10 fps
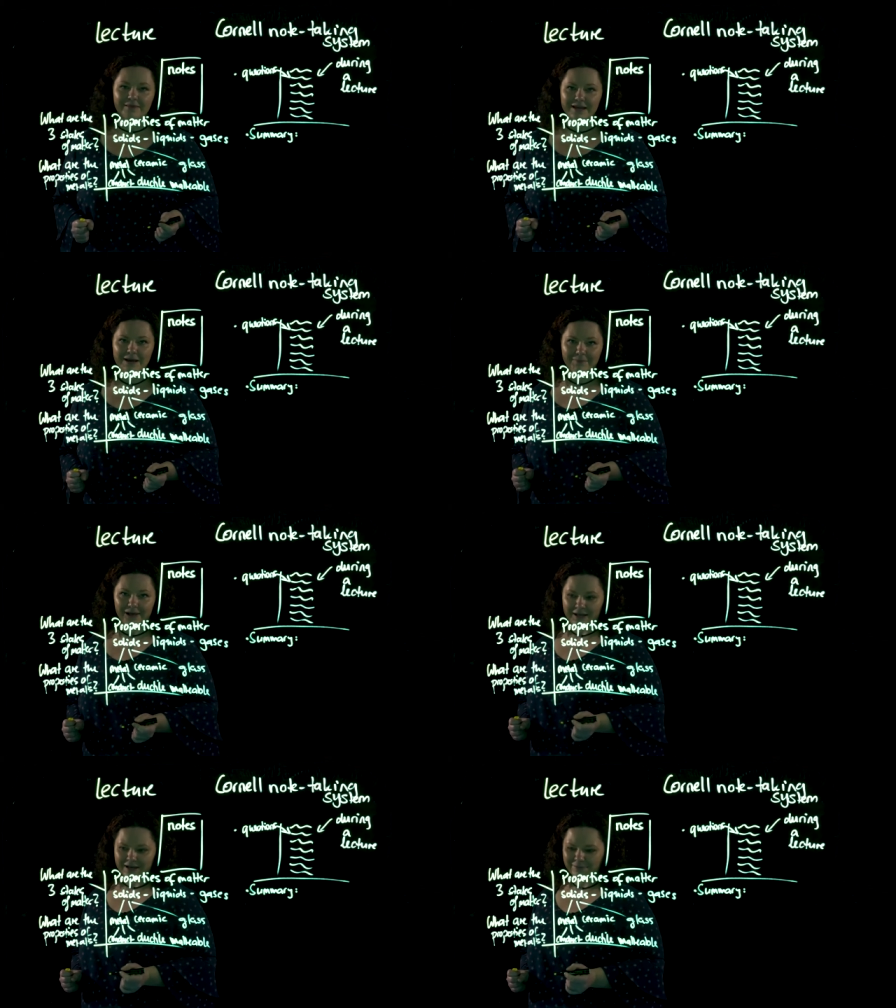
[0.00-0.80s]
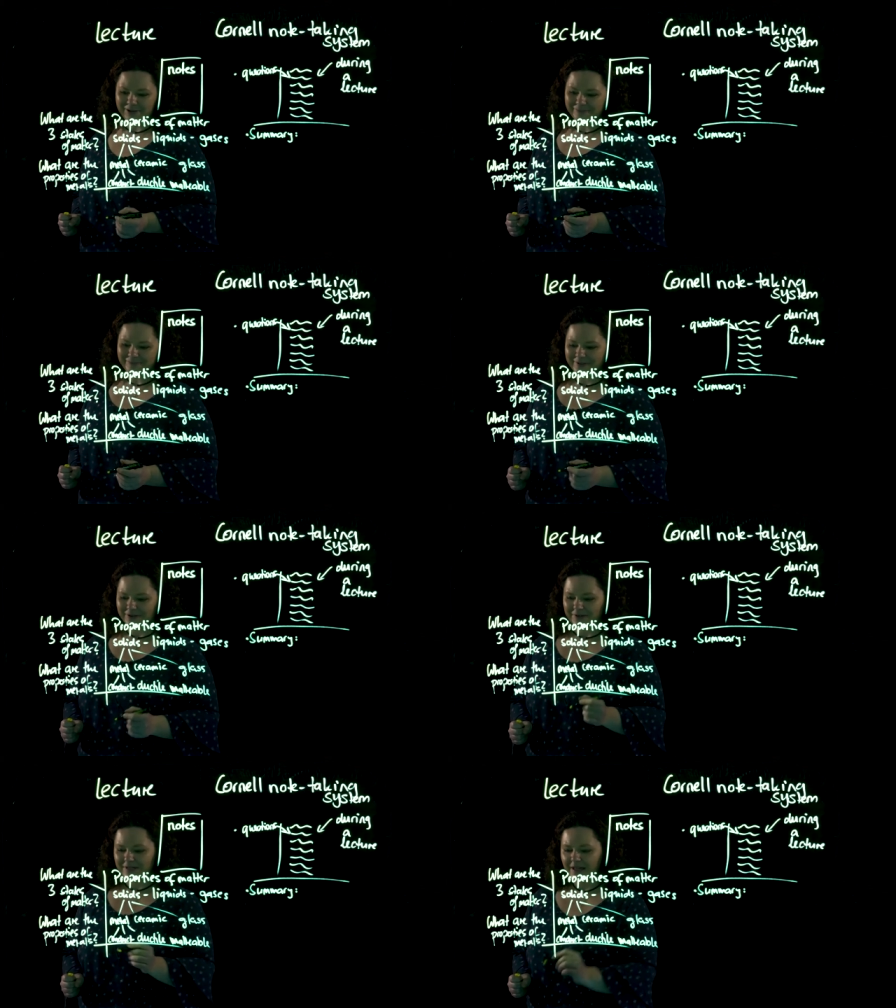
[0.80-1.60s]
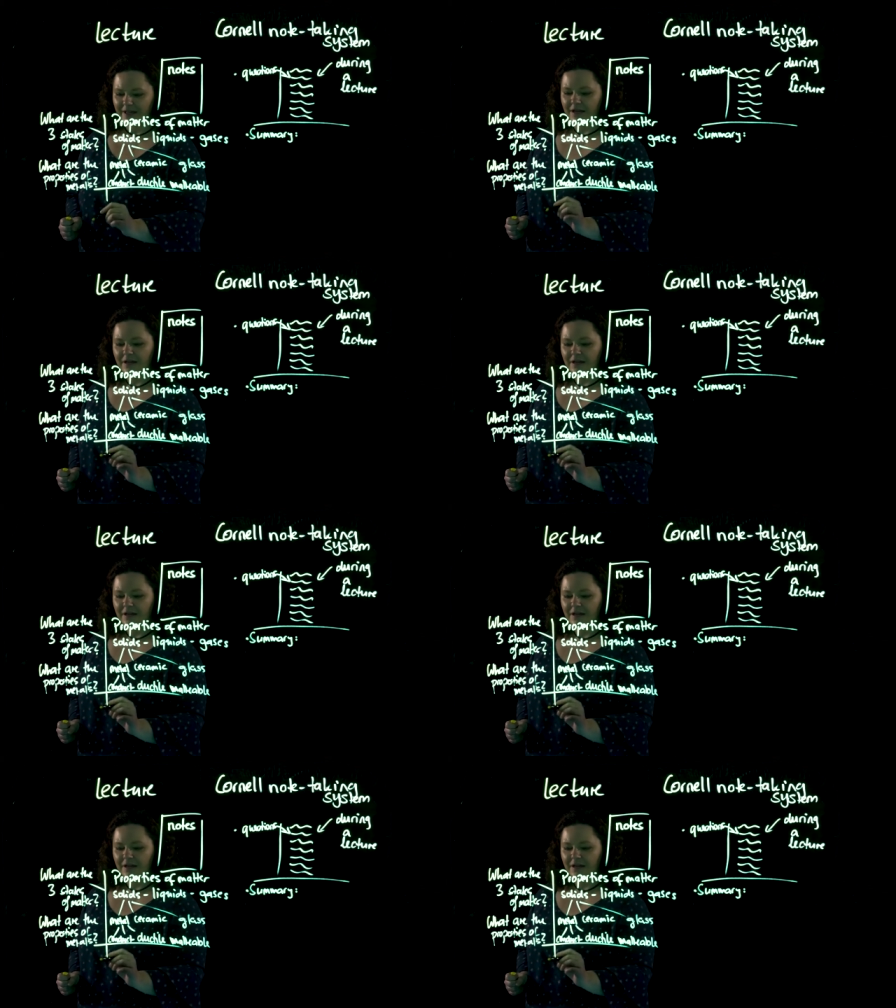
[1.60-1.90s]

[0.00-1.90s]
and they are malleable. Okay?